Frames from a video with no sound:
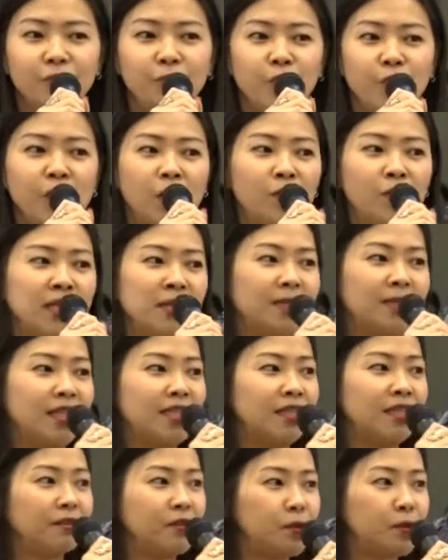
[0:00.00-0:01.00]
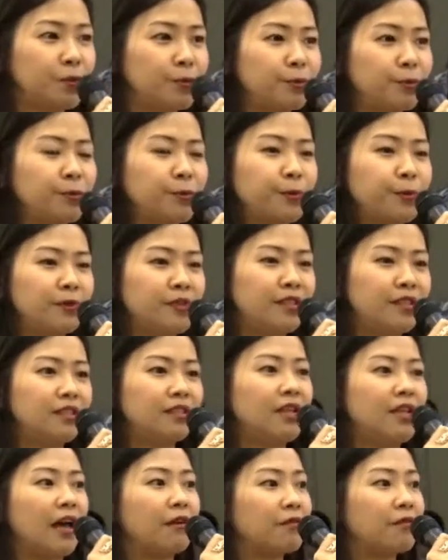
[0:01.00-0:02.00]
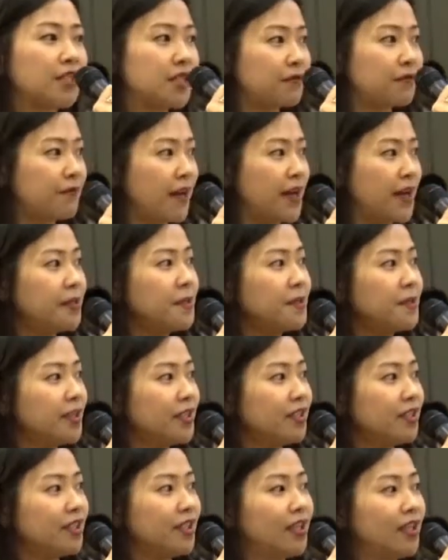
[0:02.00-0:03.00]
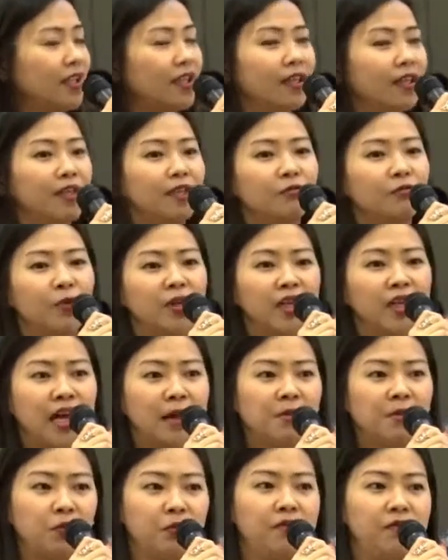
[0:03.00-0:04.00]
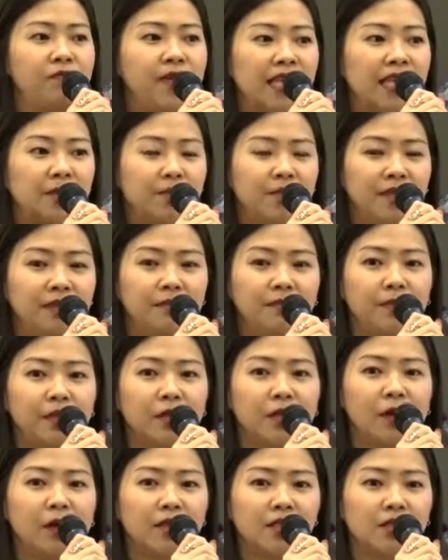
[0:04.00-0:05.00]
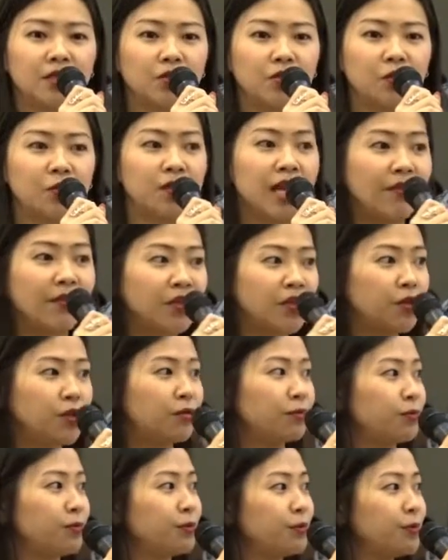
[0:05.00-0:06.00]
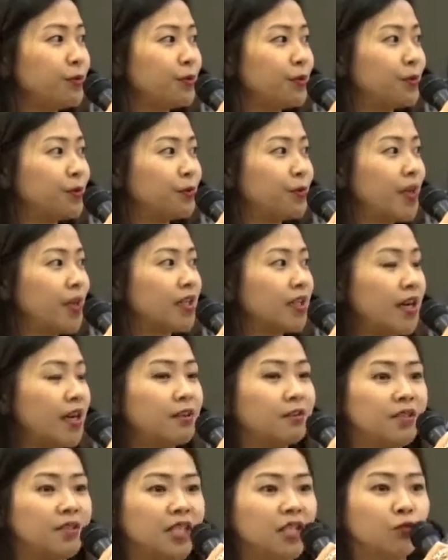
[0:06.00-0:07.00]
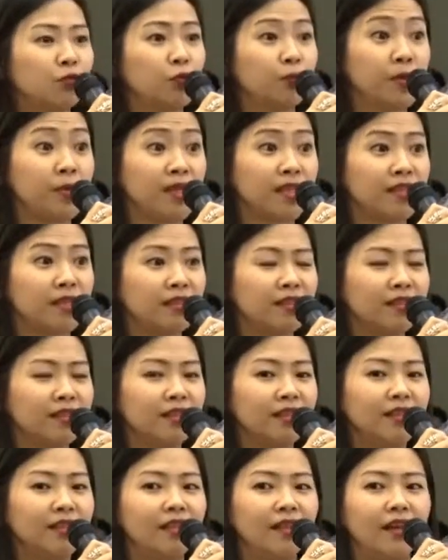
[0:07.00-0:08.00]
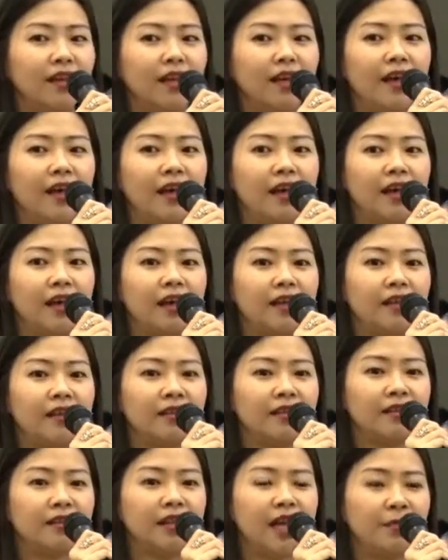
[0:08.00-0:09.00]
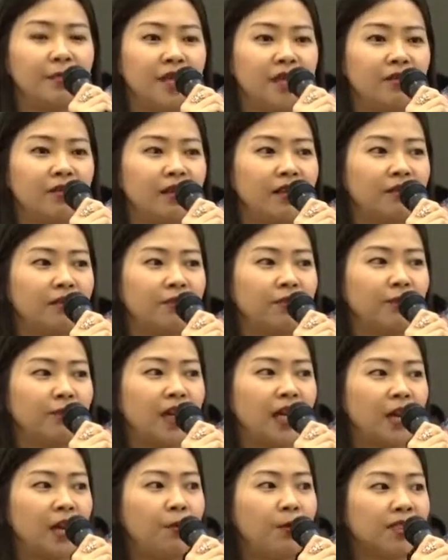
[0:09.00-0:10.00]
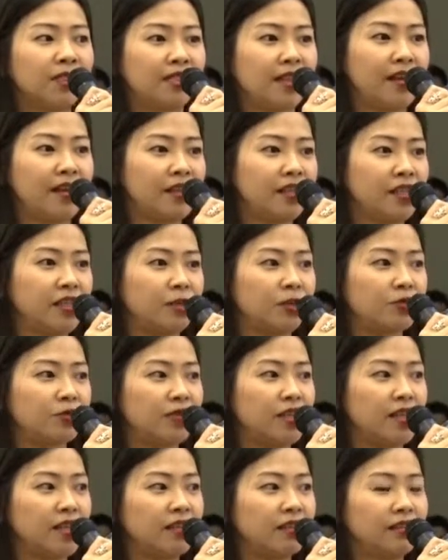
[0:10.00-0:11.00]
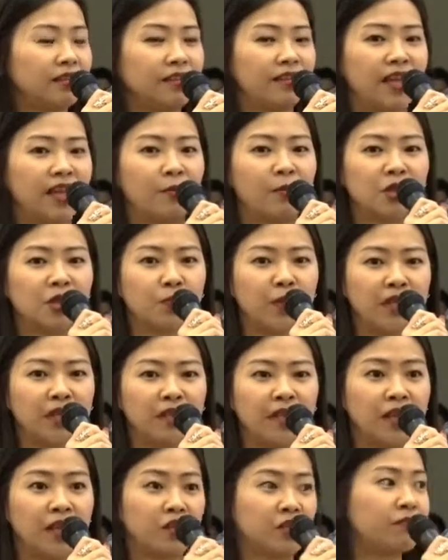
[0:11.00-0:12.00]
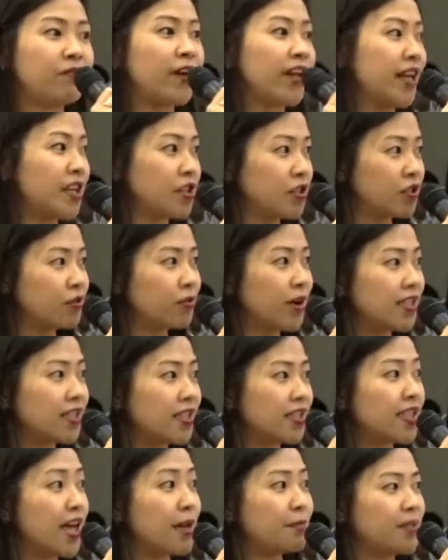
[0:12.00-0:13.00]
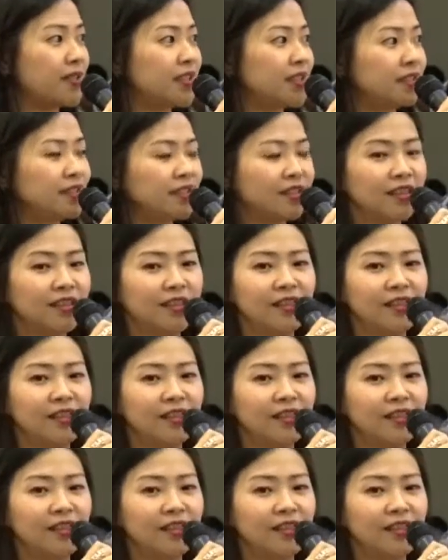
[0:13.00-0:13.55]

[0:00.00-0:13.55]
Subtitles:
We always believe to diversify when it comes to investment, because you never know where the currencies would be. And I mean, when I was studying in Australia, that was when Asian financial crisis happened.